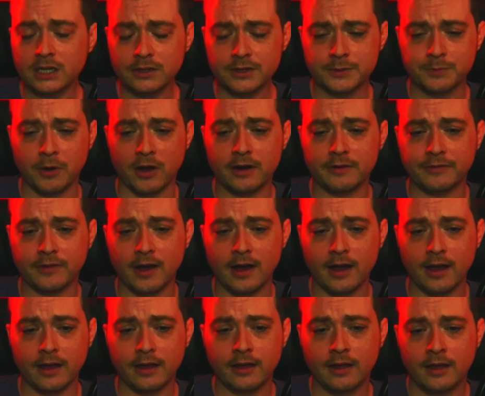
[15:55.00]

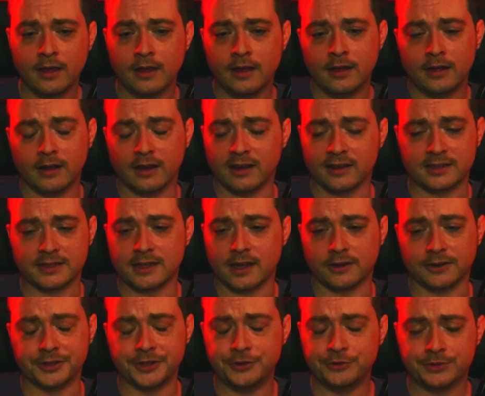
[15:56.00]
Spotify. It's
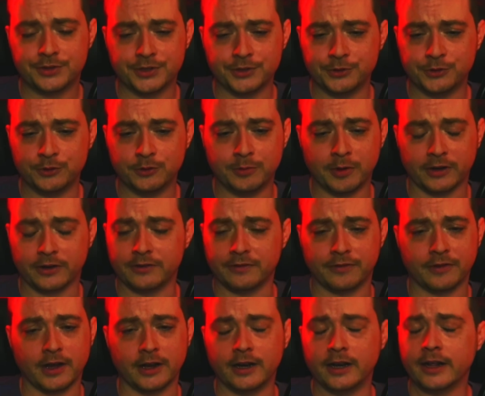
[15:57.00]
not on YouTube. I couldn't
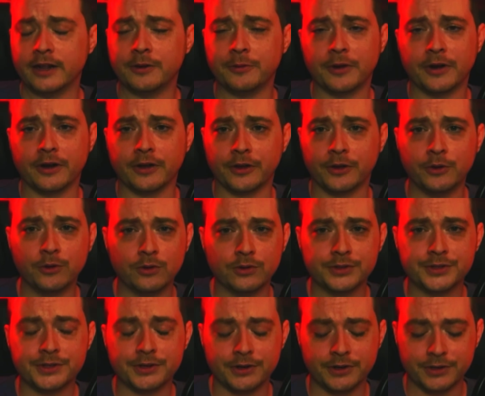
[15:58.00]
find it anywhere in a
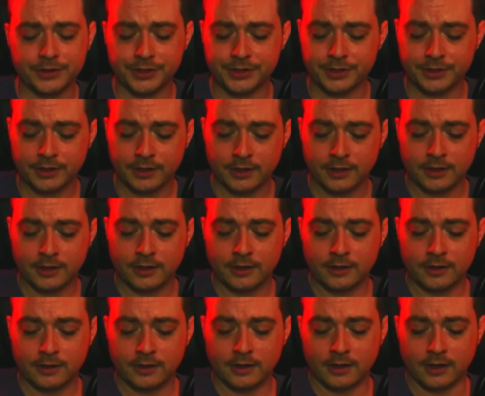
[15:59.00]
Google search.
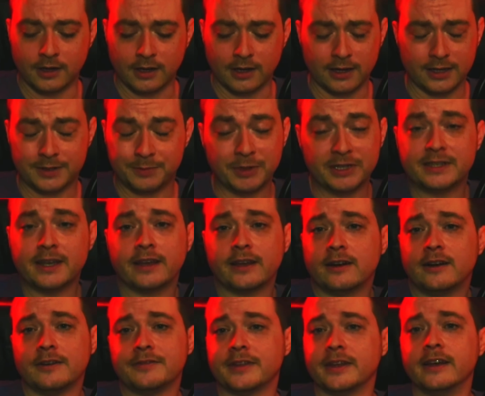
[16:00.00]
It's been
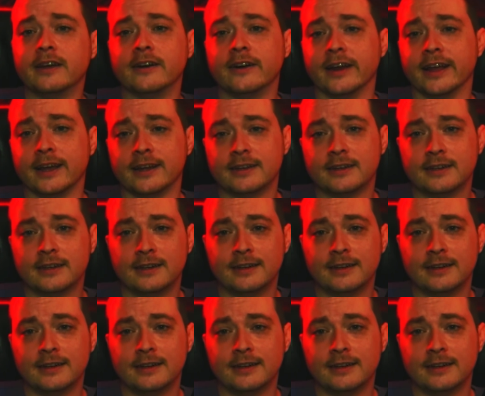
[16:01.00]
taken off the internet.